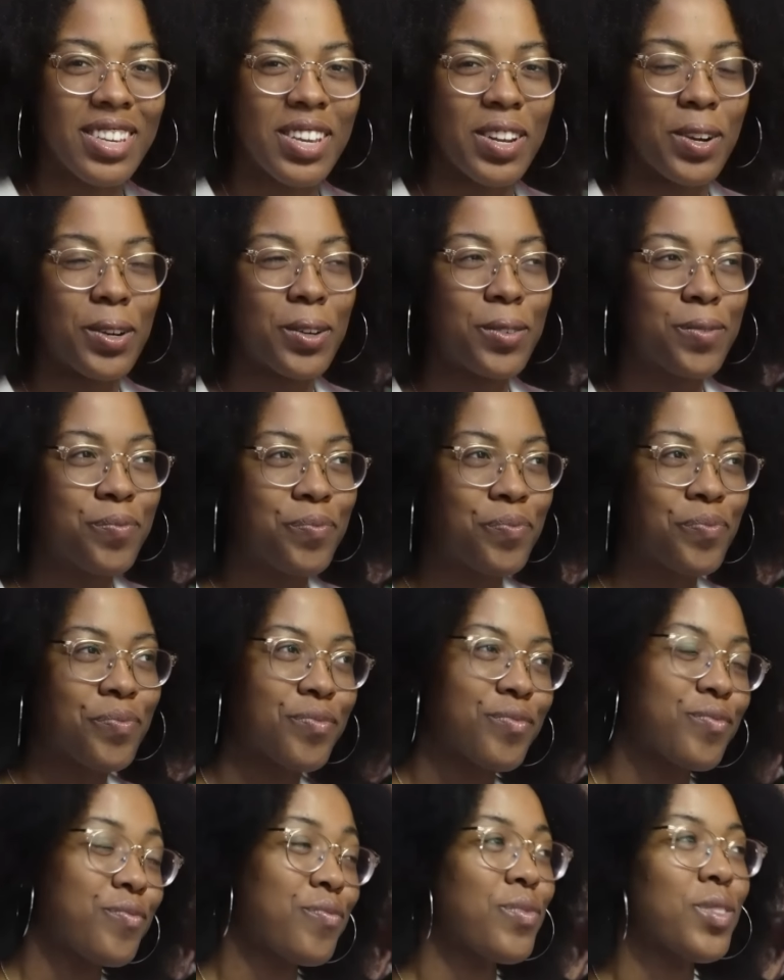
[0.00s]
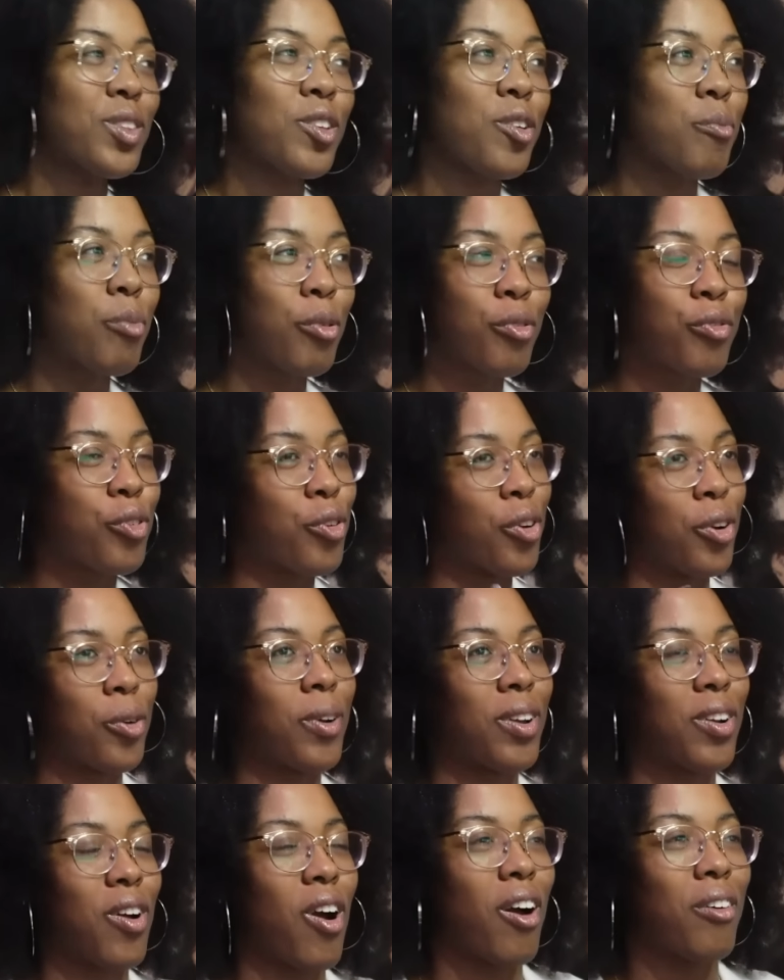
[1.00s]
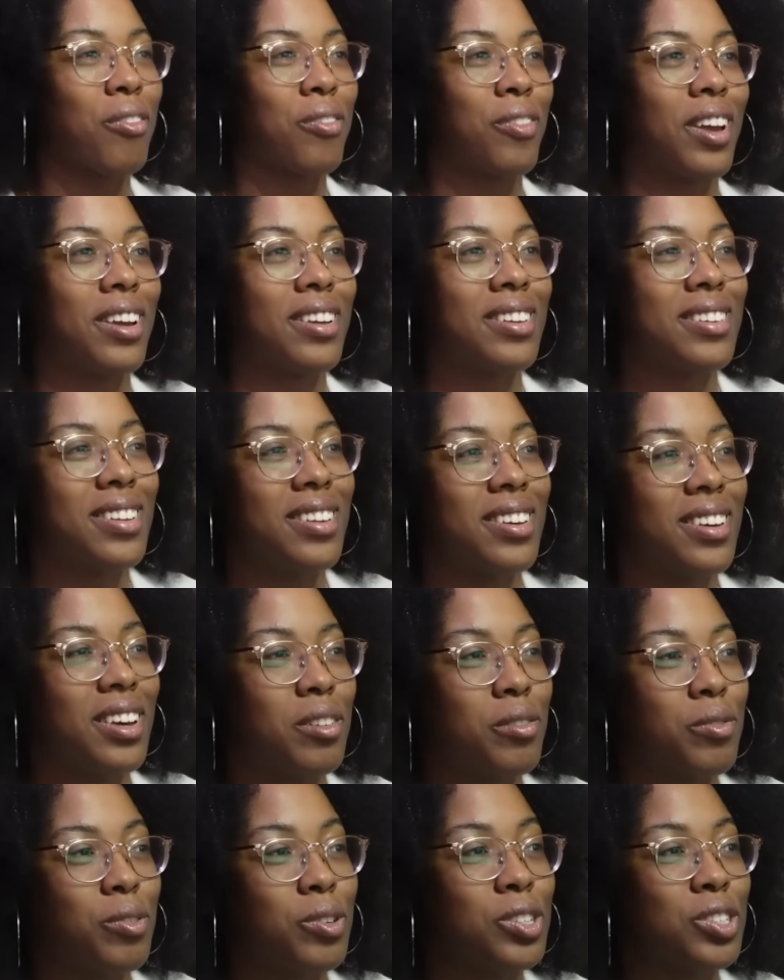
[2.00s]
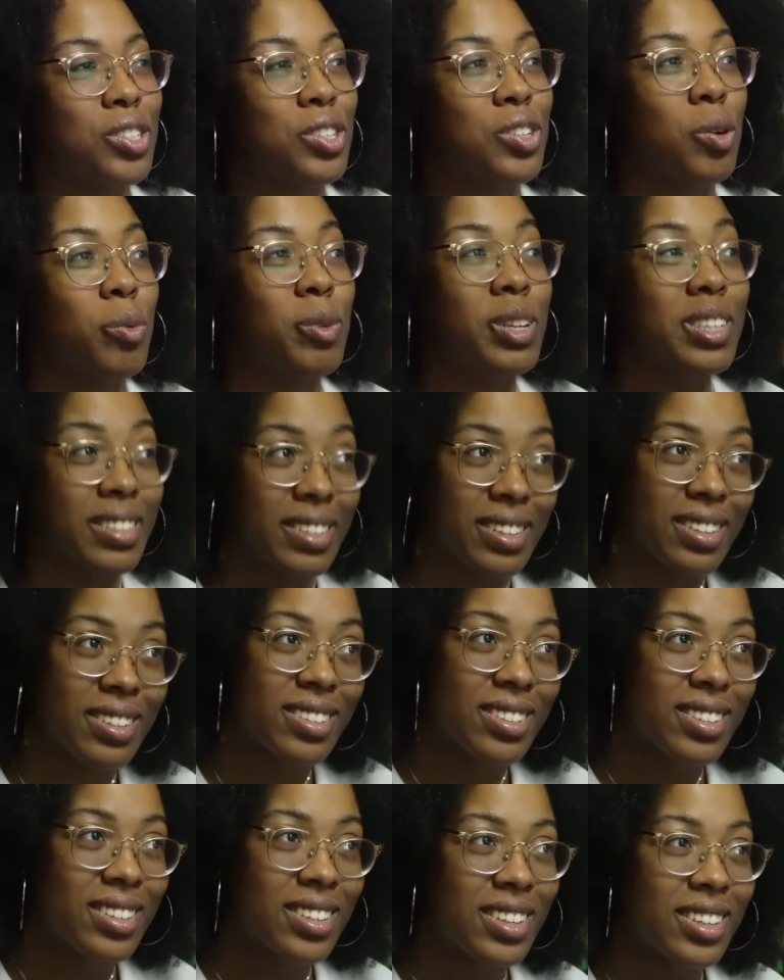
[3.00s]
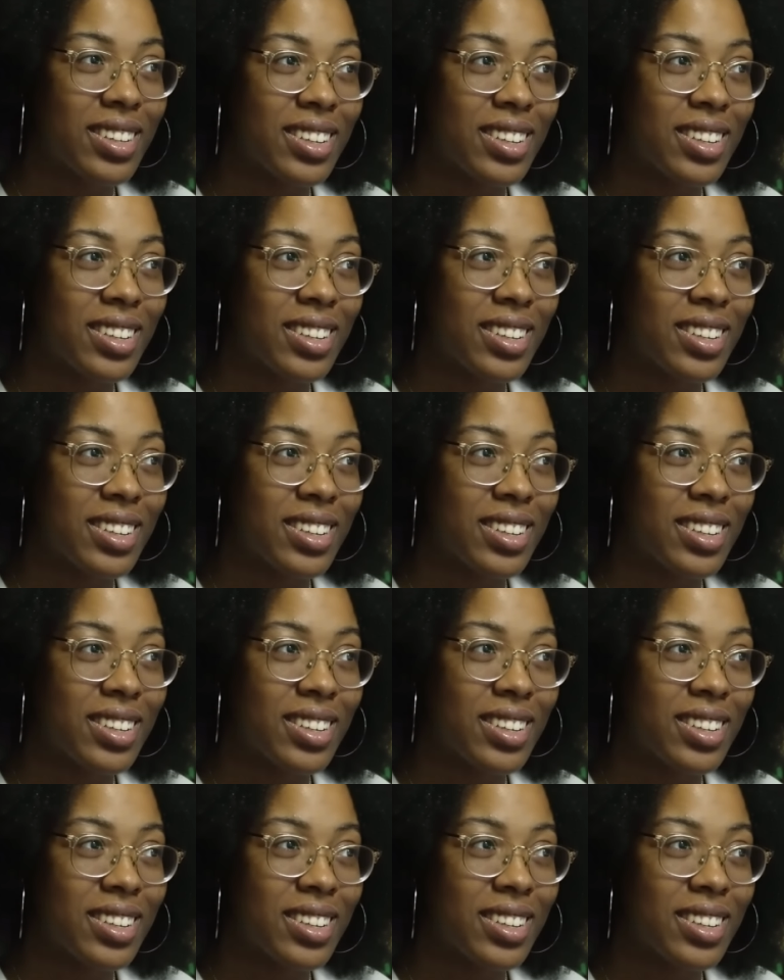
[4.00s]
you know before it went off, and uh, unfortunately, nobody did.